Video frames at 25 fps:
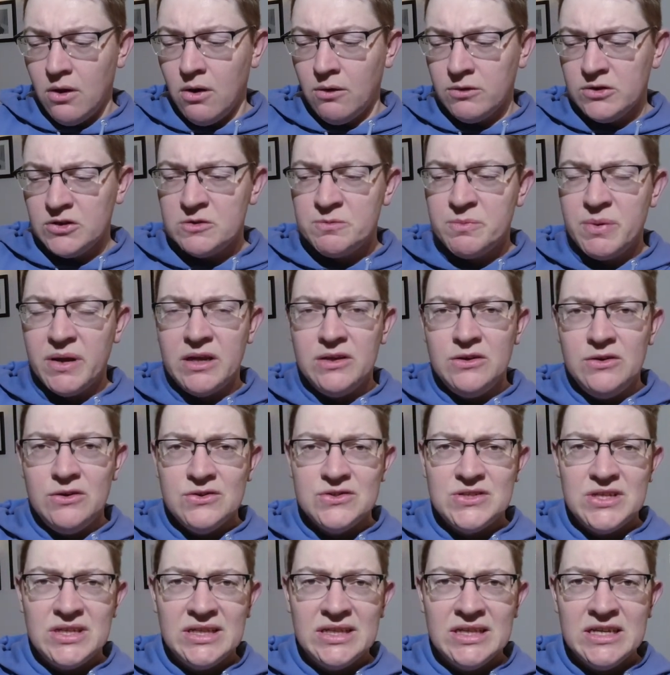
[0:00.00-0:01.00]
I've just been
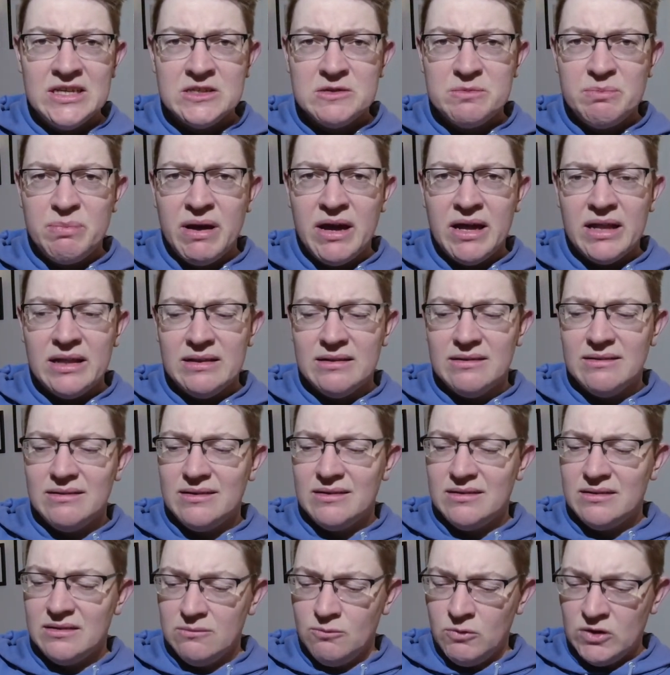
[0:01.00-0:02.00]
using this. But
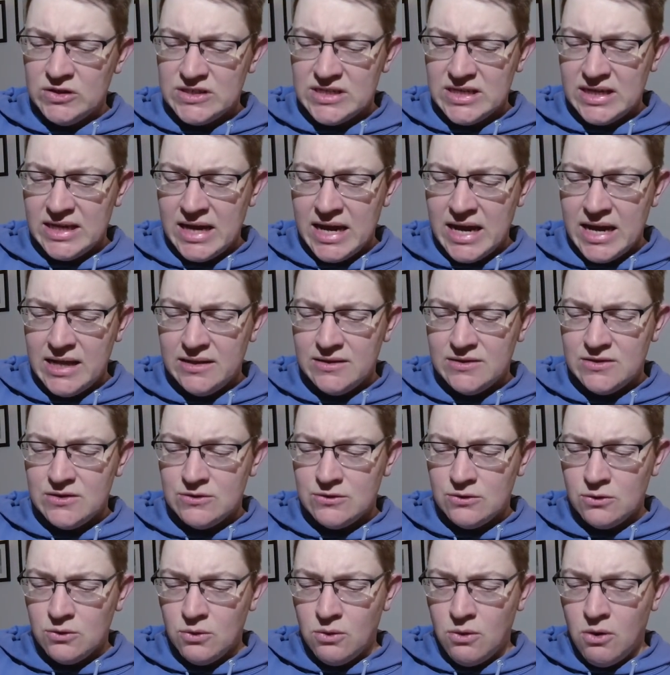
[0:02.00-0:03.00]
once again, this
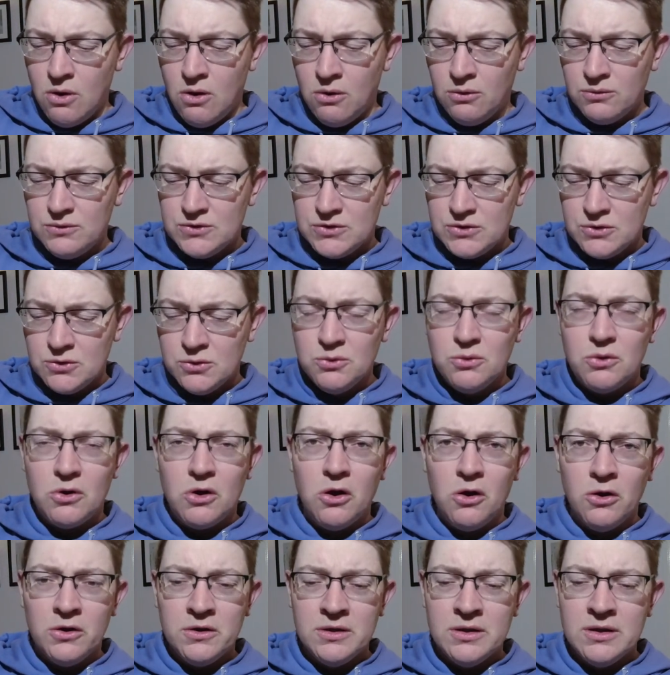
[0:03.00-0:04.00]
is all old school
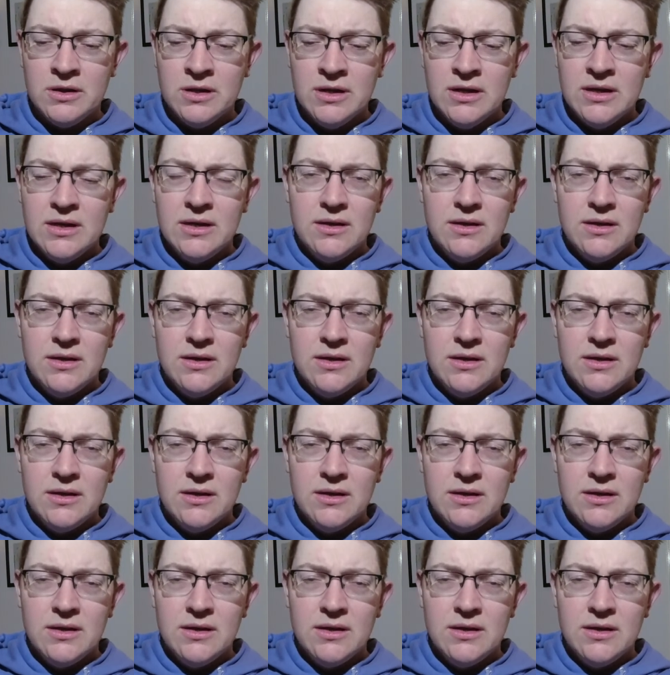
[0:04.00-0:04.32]
cotton.